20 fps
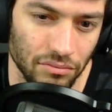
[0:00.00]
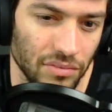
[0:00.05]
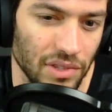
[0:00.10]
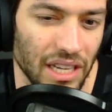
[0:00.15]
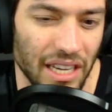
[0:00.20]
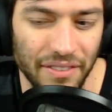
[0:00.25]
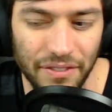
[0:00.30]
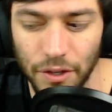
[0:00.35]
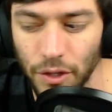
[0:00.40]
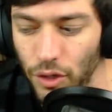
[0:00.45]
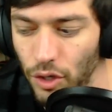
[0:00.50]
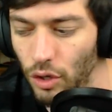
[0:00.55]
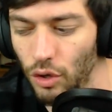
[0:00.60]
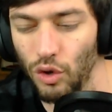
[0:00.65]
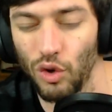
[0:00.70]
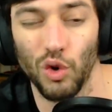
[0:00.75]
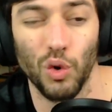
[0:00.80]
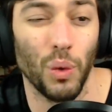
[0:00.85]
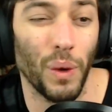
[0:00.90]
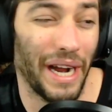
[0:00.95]
If you
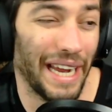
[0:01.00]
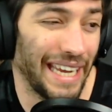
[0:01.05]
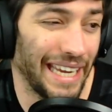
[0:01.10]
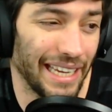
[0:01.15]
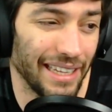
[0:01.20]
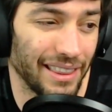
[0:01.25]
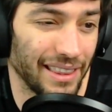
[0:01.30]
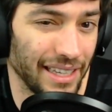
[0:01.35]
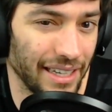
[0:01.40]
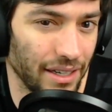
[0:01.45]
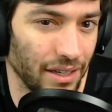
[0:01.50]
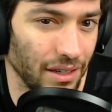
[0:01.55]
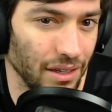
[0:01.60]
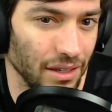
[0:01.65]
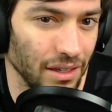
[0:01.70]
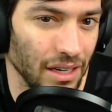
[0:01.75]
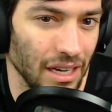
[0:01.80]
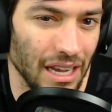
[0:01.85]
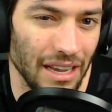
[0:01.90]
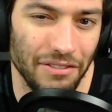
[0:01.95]
don't quite get there,
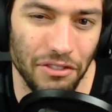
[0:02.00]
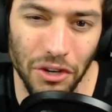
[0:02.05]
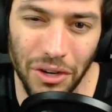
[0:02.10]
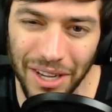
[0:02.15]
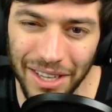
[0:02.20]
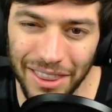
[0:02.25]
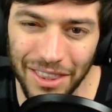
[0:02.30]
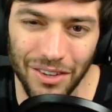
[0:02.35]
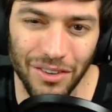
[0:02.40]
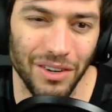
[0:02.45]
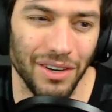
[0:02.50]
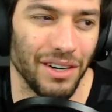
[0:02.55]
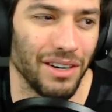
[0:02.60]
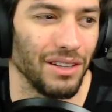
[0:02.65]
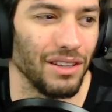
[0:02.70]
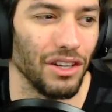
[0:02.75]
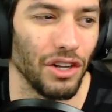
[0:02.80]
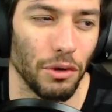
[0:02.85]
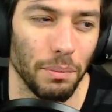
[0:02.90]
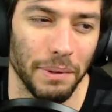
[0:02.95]
if you get there in a
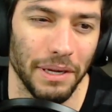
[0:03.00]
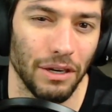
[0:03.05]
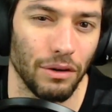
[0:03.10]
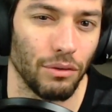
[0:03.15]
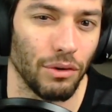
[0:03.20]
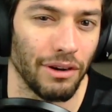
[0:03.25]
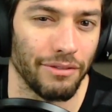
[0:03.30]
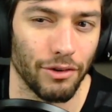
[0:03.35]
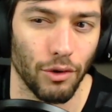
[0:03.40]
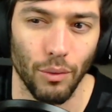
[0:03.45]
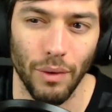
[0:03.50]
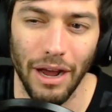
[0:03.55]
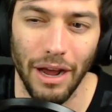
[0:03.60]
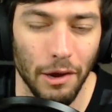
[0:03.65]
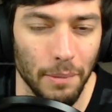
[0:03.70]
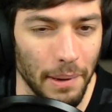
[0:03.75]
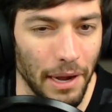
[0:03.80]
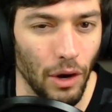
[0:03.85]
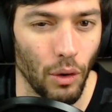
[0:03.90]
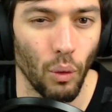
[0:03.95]
little bit of a
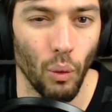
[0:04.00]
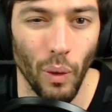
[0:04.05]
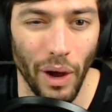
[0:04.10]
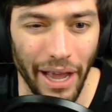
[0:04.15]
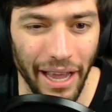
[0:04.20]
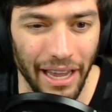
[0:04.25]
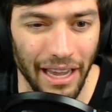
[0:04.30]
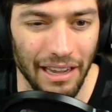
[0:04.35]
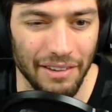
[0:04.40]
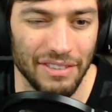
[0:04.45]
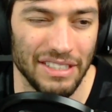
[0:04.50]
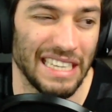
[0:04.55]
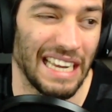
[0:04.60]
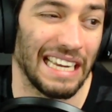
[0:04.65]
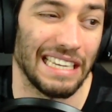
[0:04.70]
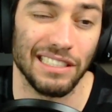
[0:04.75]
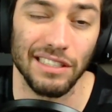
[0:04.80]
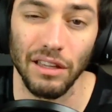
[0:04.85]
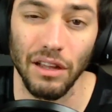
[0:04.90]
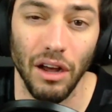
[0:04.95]
roundabout way, if it
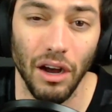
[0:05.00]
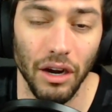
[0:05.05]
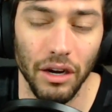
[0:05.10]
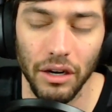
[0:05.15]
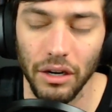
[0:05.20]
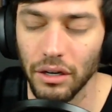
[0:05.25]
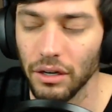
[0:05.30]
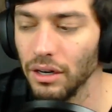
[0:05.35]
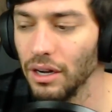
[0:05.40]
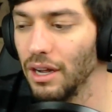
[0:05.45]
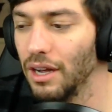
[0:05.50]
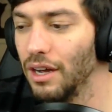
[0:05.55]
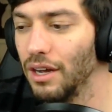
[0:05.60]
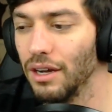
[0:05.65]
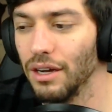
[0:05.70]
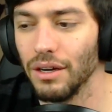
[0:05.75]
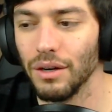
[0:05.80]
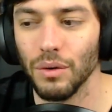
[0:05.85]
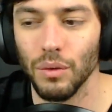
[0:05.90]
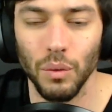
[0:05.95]
takes longer,
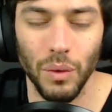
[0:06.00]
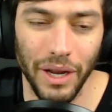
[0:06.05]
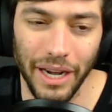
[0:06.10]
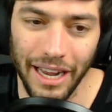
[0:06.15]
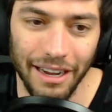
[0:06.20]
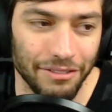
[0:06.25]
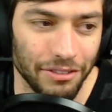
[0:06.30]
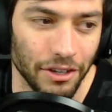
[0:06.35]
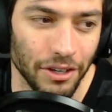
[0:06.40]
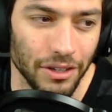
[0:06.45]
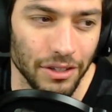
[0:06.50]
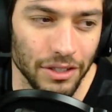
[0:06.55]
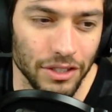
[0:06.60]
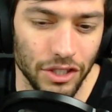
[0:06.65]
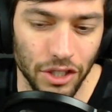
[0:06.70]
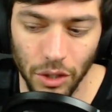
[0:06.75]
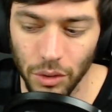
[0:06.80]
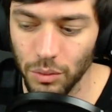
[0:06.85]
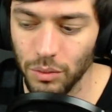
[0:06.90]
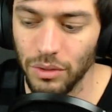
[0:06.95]
whatever.
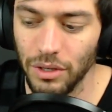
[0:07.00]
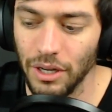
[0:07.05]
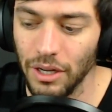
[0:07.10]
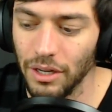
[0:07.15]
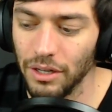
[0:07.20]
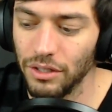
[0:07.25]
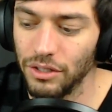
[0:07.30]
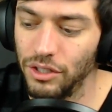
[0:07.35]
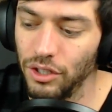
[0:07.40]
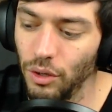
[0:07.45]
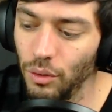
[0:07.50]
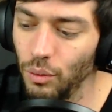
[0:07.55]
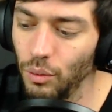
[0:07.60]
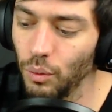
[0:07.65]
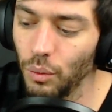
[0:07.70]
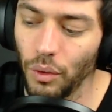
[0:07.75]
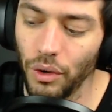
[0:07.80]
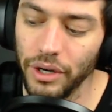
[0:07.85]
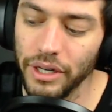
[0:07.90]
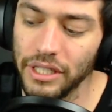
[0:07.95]
Don't
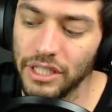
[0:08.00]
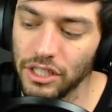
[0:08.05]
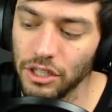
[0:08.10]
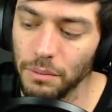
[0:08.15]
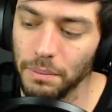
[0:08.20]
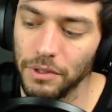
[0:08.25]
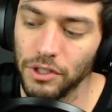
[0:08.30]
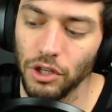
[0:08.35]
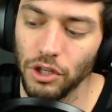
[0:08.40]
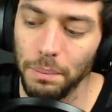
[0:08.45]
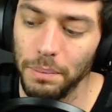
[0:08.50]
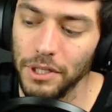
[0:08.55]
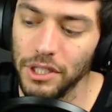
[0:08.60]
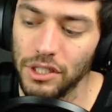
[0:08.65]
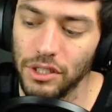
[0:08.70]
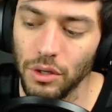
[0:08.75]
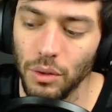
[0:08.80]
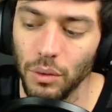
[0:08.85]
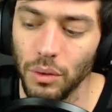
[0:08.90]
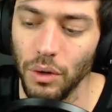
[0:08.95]
worry so much. Don't be
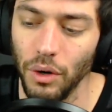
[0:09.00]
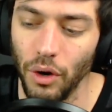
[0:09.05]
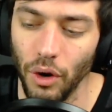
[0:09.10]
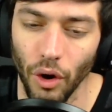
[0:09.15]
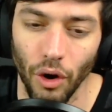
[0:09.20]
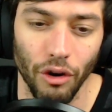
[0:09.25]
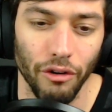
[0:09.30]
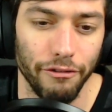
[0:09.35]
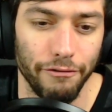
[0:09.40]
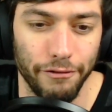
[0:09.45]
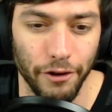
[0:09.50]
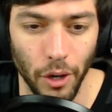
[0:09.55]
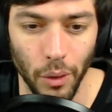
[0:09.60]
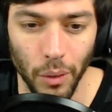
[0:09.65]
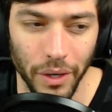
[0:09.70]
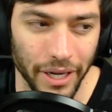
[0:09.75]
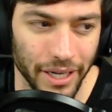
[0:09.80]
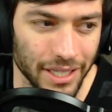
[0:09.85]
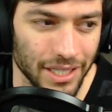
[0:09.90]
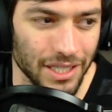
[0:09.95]
so goal
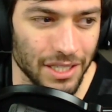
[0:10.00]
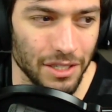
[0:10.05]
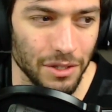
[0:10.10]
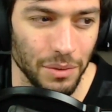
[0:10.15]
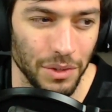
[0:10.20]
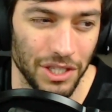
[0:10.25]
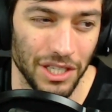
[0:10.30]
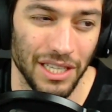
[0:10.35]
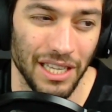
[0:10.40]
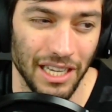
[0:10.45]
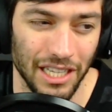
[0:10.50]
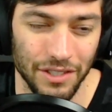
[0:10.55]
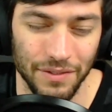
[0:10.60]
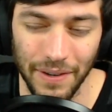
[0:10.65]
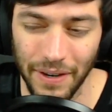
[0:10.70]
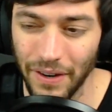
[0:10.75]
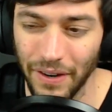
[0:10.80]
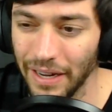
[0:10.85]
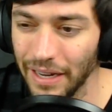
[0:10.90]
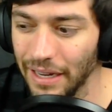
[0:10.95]
focused, which I think is
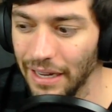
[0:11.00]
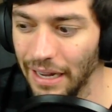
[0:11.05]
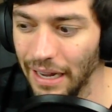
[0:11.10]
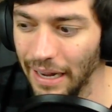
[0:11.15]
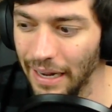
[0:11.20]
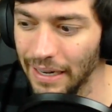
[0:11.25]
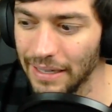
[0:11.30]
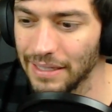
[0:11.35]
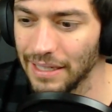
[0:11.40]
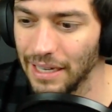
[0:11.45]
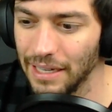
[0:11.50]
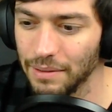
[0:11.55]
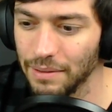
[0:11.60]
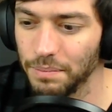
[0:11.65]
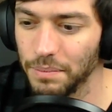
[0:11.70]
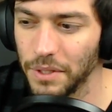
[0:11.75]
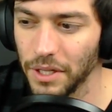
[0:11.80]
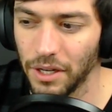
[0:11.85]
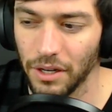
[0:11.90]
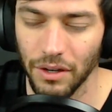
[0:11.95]
very anti
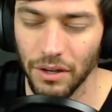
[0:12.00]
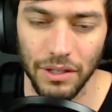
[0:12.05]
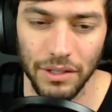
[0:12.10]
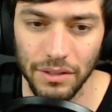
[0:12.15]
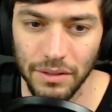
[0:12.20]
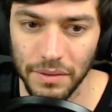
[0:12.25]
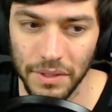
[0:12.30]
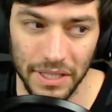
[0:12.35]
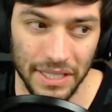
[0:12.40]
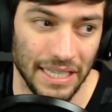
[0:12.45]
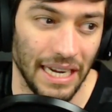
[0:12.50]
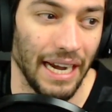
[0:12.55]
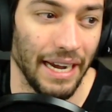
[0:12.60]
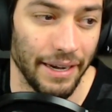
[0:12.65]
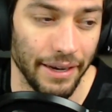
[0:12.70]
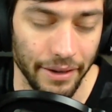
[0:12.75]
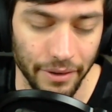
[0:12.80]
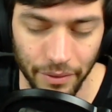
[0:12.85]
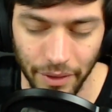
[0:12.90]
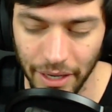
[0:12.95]
the current
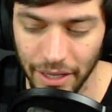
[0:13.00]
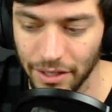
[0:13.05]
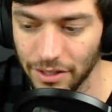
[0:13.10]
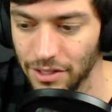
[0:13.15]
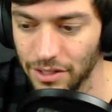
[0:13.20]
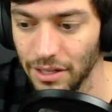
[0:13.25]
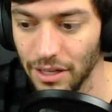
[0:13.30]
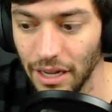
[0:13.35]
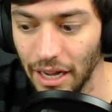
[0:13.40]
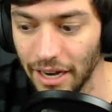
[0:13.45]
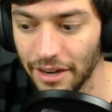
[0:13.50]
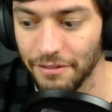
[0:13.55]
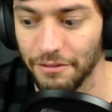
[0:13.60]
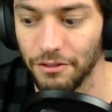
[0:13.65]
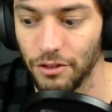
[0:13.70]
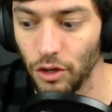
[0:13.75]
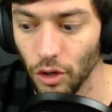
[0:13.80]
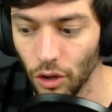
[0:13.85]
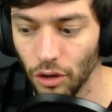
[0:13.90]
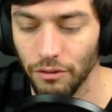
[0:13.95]
society, right? There's a lot
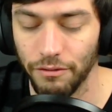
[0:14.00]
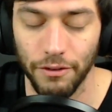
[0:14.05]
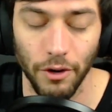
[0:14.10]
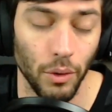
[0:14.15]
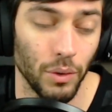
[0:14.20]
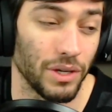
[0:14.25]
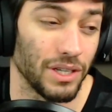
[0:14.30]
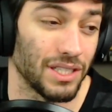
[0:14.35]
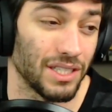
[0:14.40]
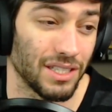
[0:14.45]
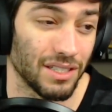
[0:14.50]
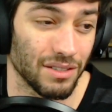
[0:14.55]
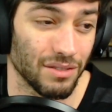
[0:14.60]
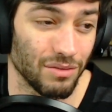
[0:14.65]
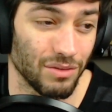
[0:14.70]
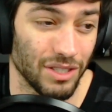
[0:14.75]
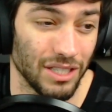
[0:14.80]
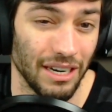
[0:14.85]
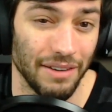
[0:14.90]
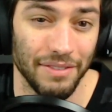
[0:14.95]
of goal focused
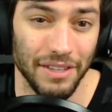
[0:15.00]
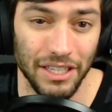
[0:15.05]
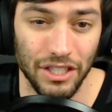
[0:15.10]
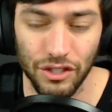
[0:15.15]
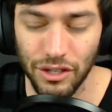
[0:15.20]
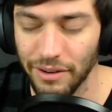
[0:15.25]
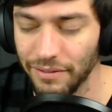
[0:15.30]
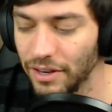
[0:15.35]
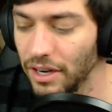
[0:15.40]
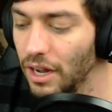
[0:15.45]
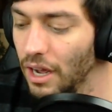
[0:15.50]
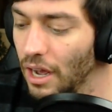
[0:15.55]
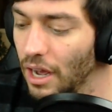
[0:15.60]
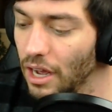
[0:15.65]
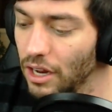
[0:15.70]
stuff that's driven.